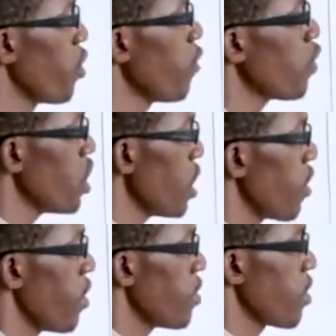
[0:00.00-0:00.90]
you differentiate
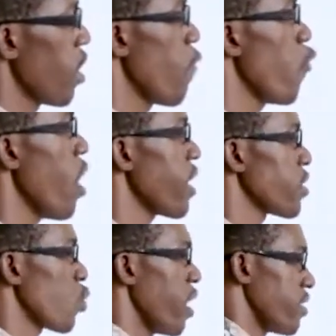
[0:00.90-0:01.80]
this, 4r
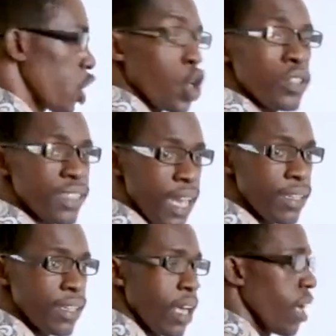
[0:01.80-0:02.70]
square is a
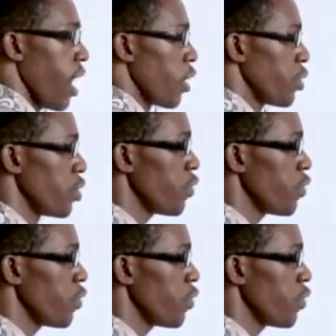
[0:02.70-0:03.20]
constant, and when you